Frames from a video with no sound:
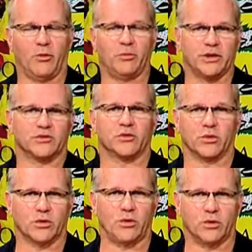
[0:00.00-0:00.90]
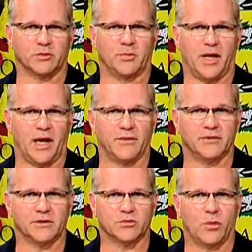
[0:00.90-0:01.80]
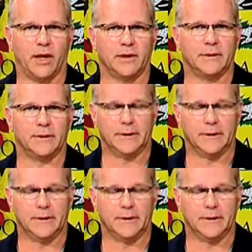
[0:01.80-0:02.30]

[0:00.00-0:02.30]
our Minnesota courts behave this way.